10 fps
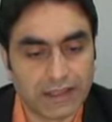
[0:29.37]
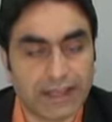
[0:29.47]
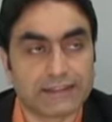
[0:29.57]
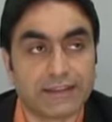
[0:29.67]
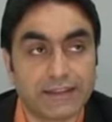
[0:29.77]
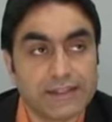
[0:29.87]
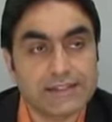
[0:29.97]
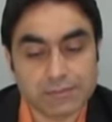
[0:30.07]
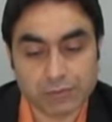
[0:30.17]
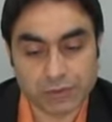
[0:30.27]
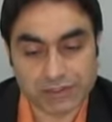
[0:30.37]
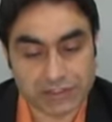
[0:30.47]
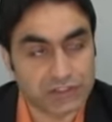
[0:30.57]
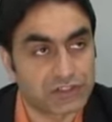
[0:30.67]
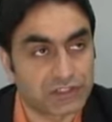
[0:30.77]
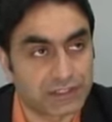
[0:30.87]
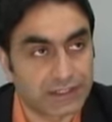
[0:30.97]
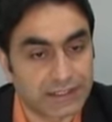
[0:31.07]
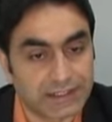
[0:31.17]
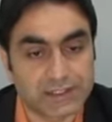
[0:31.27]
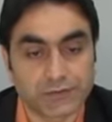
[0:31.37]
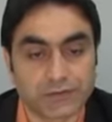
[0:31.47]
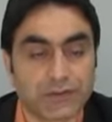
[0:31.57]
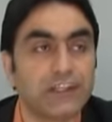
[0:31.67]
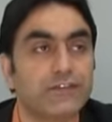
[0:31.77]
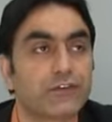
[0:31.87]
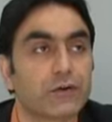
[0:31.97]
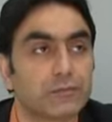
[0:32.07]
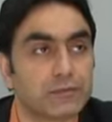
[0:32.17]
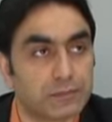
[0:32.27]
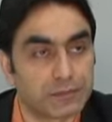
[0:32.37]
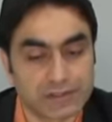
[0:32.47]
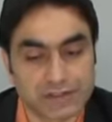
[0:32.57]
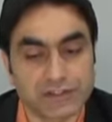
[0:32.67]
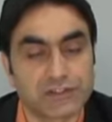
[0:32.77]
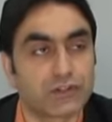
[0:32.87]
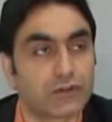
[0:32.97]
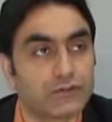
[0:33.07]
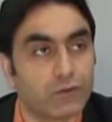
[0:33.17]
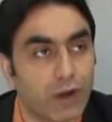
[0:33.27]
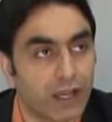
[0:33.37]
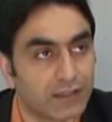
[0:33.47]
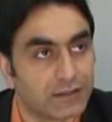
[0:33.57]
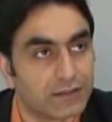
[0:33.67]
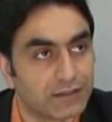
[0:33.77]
And this procedure is free from the procedure of the wahi.